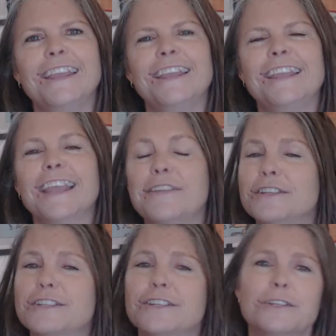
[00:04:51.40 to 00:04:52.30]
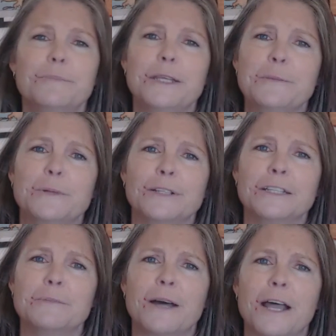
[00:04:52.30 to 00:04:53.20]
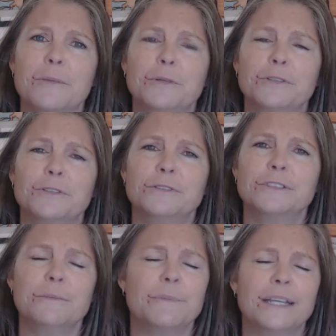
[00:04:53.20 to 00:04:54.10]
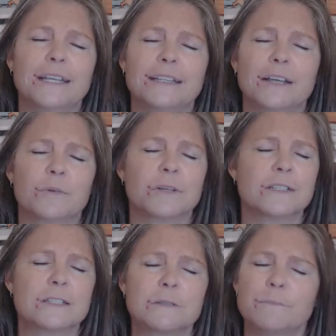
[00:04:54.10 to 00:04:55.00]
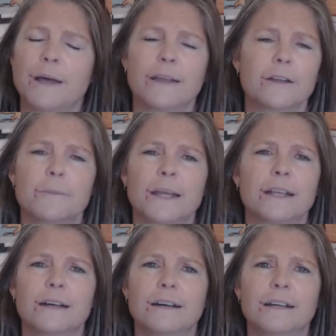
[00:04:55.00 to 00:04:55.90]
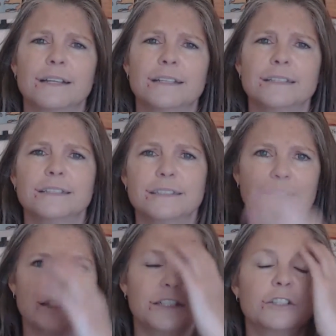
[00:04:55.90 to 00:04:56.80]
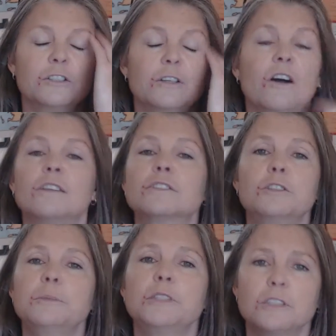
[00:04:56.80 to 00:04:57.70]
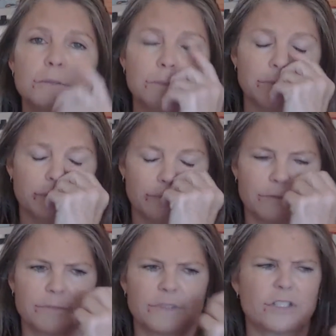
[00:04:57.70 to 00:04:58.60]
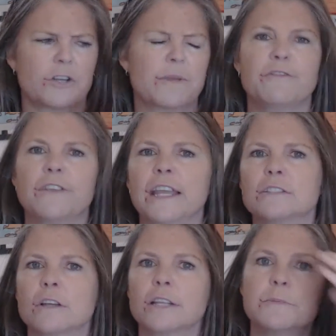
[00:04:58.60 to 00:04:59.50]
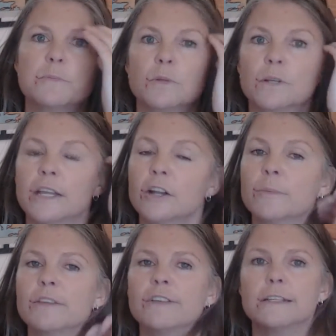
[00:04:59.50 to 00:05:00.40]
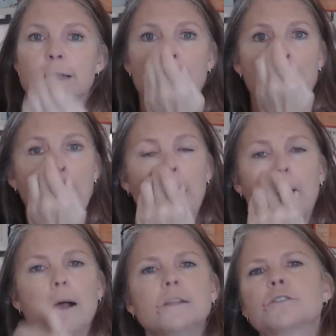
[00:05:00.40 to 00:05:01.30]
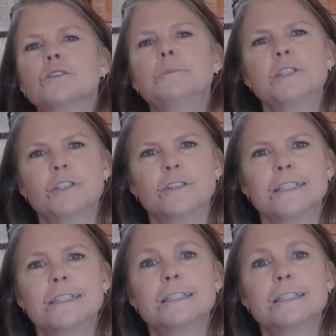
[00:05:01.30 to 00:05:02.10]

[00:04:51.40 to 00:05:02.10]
He gave it to the people in the Bible, the men that were inspired by God. You know, all scripture, sorry, my fan's on, keeps blowing hair in my face. All scripture is